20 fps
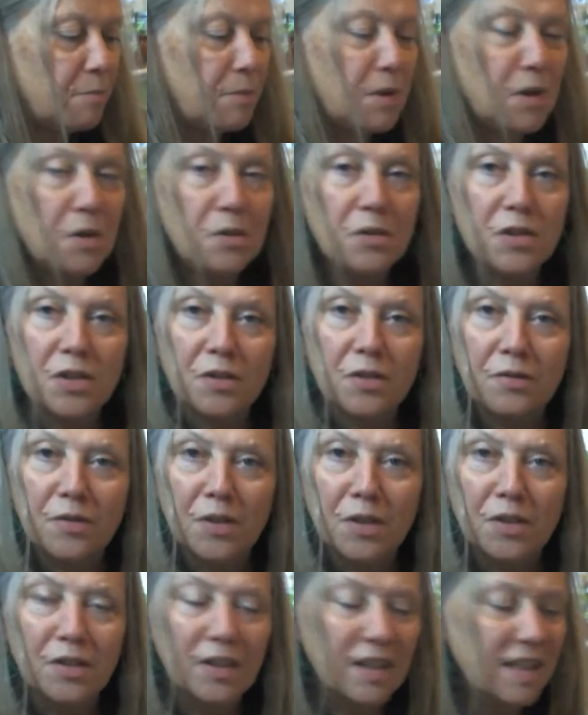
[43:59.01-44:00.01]

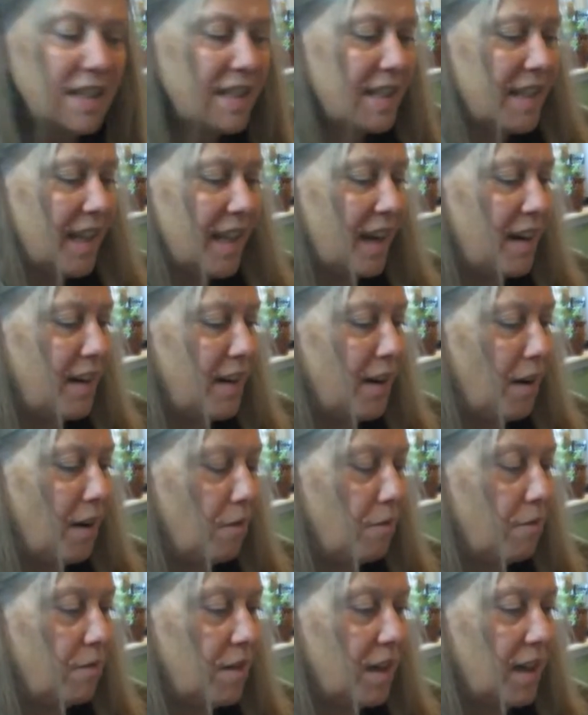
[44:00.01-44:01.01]
beautiful. Isn't that
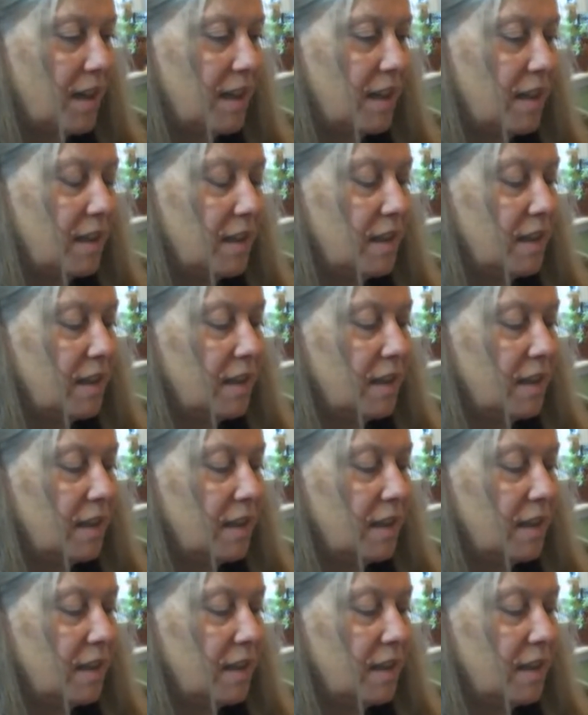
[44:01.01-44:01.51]
lovely?